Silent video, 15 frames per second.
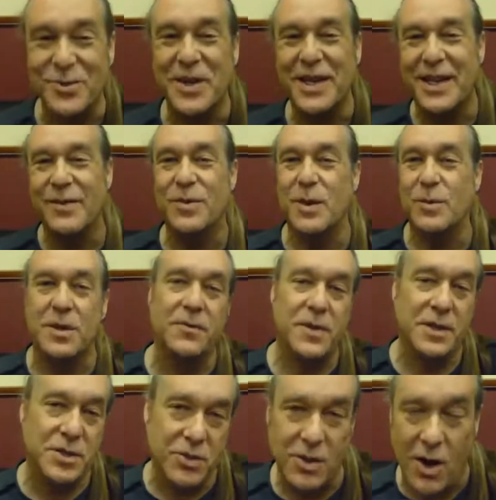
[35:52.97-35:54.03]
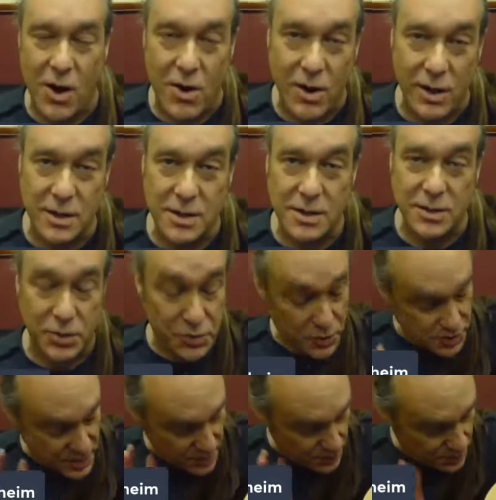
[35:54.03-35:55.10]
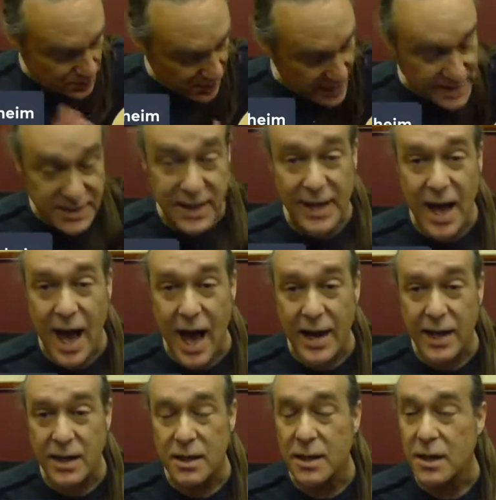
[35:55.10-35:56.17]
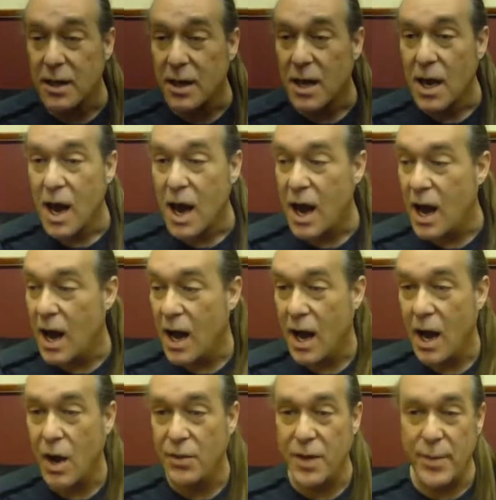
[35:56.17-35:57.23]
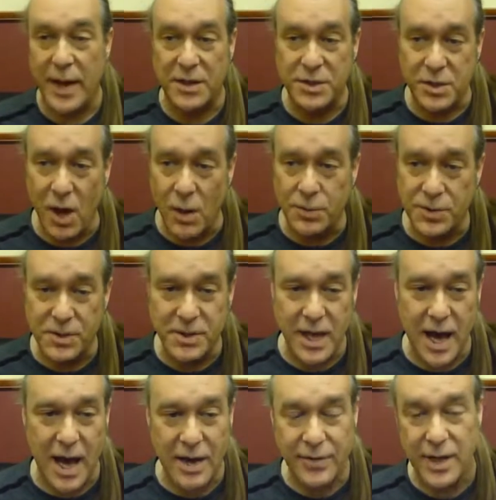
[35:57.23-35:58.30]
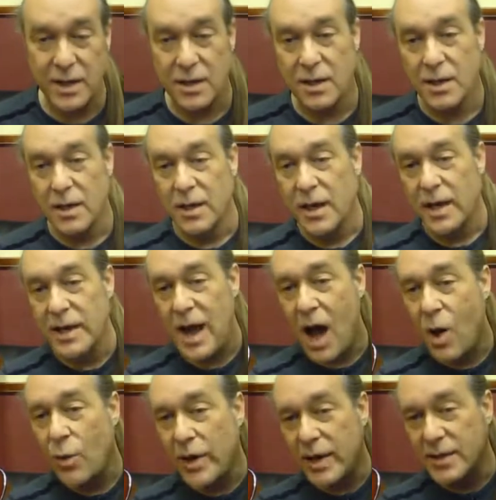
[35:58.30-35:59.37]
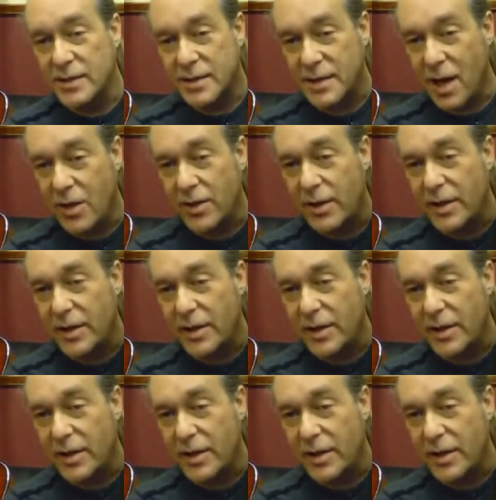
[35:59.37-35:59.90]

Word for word: and we give them to visual artists who do their painting on it. Uh, they make sculptures out of it. And now we can sell